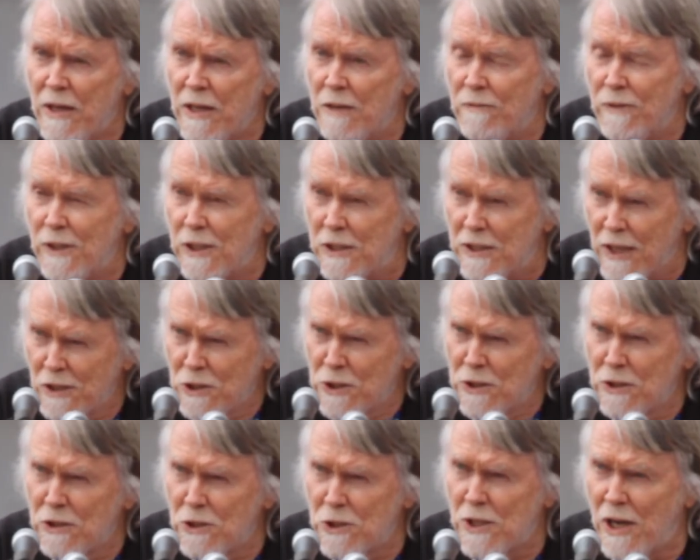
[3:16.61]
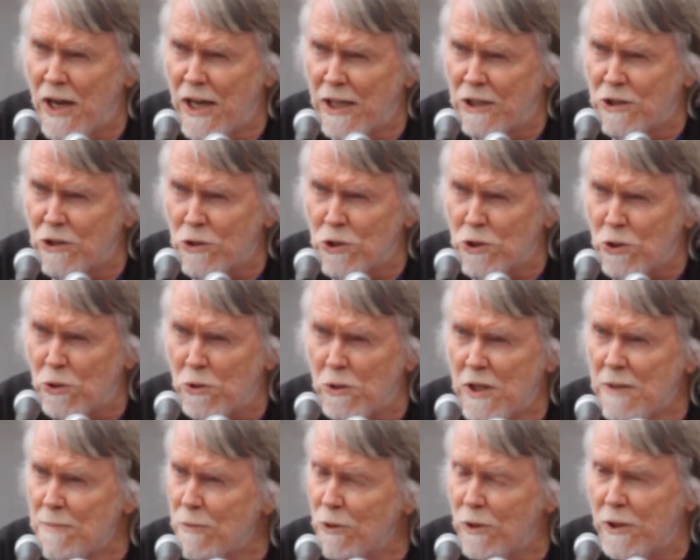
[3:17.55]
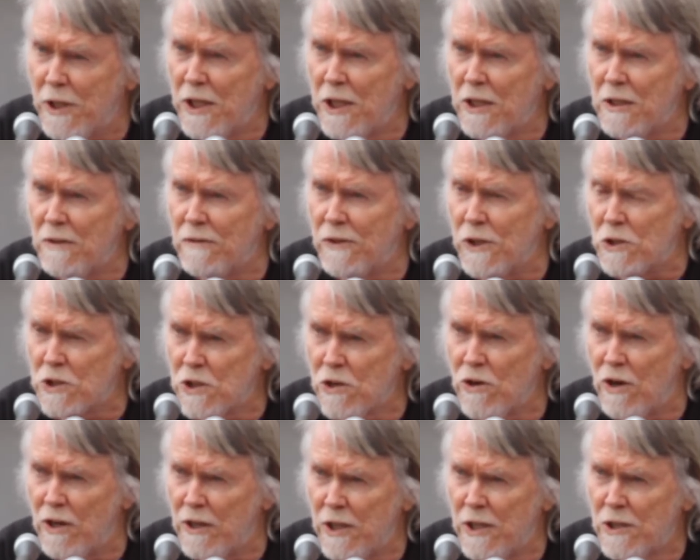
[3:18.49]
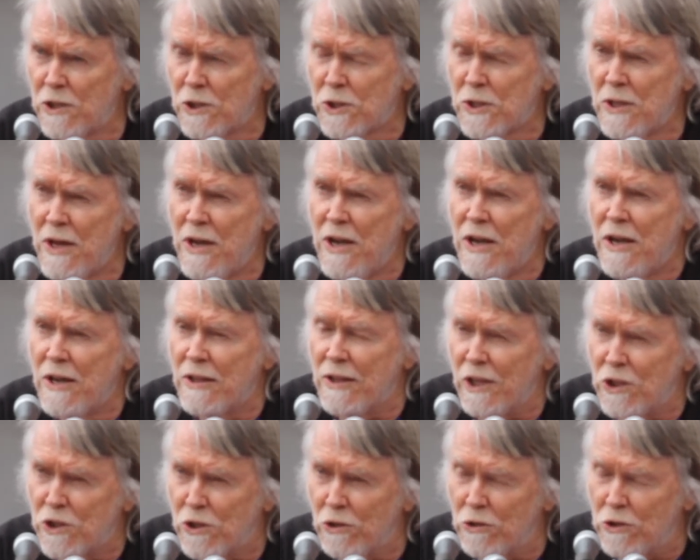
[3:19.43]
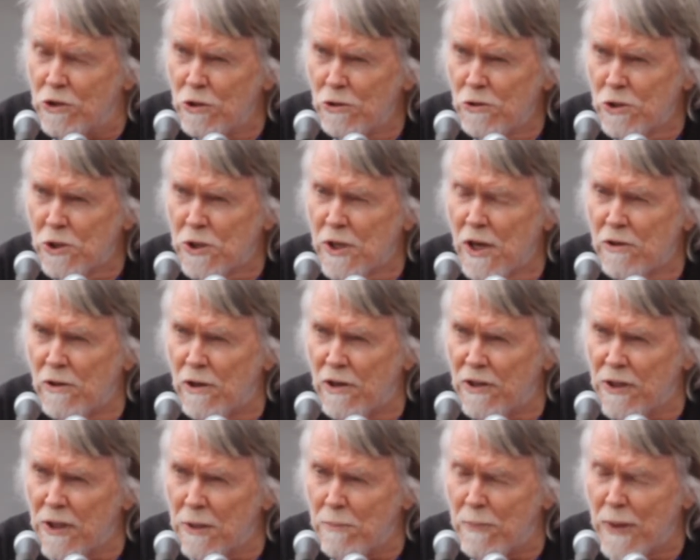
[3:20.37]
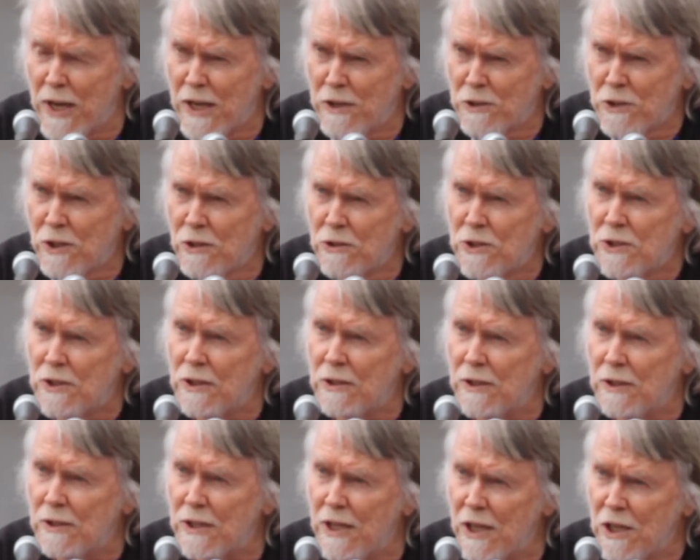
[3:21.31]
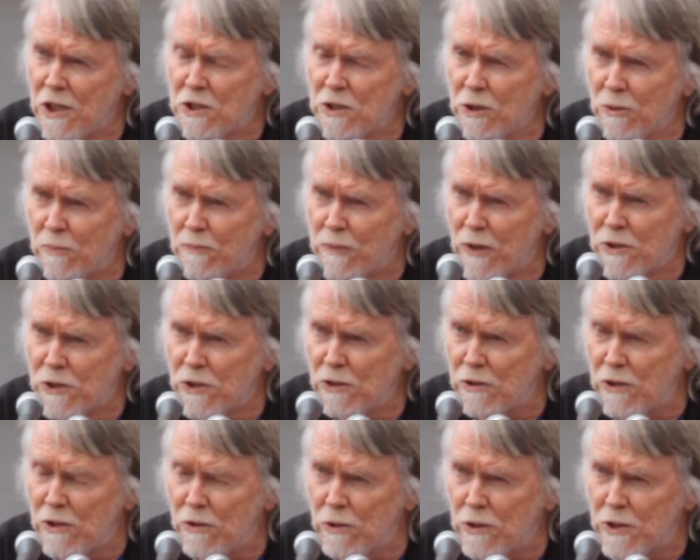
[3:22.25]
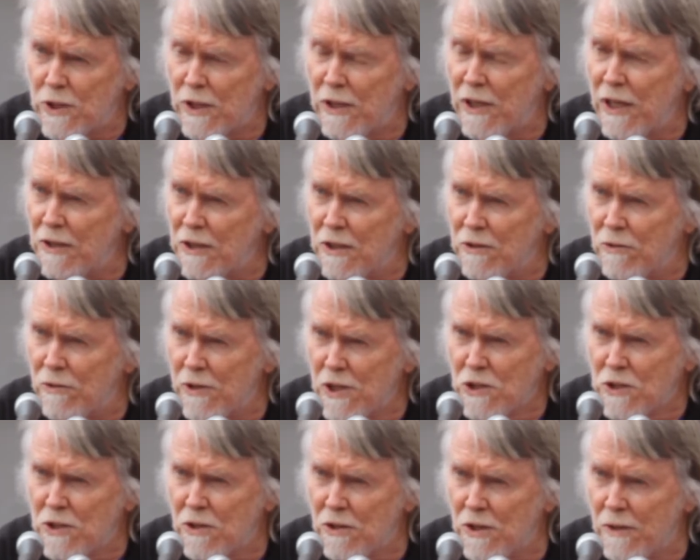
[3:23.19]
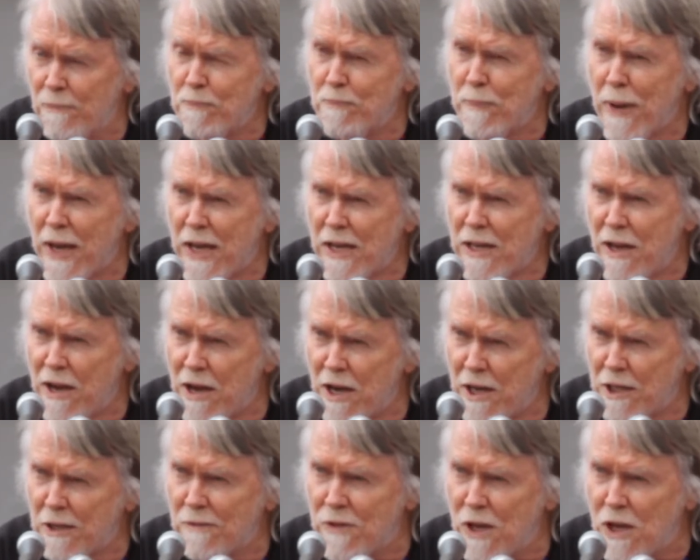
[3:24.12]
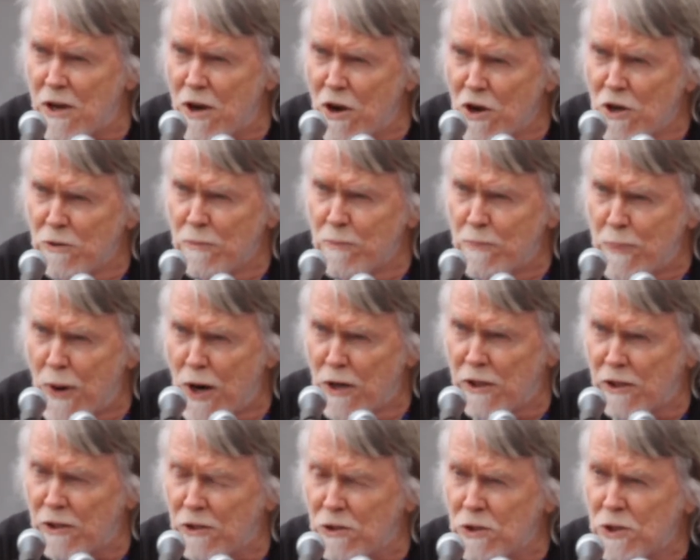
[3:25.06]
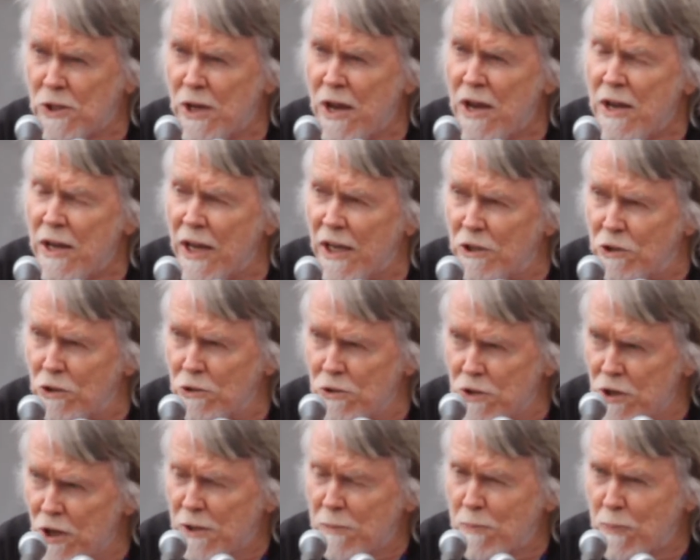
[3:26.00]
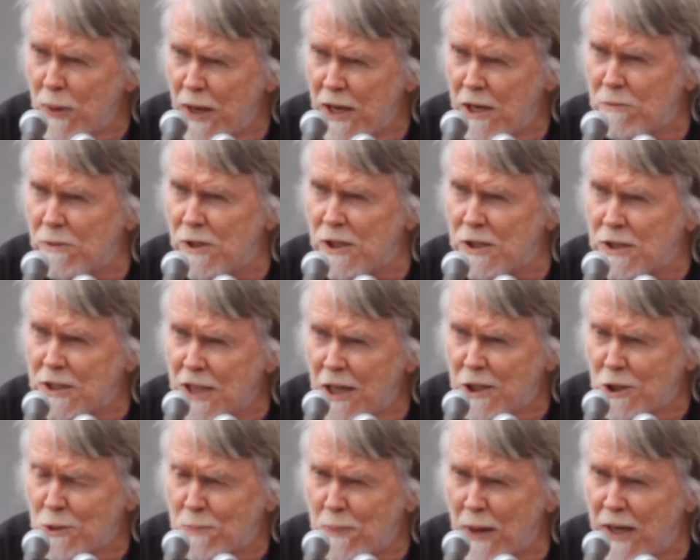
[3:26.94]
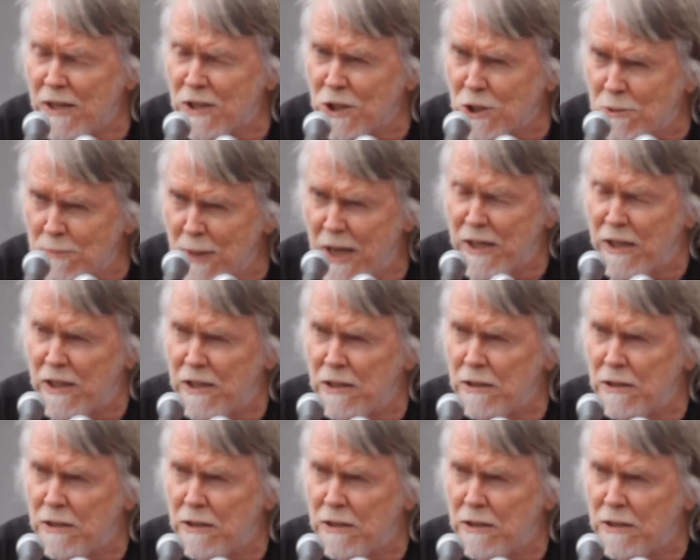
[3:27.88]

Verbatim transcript: If he does decide to sue him or any of his colleagues, they should do so on the basis that the national prosecutor and the rest of them pay out of their own pockets and do not pay with taxpayers' money.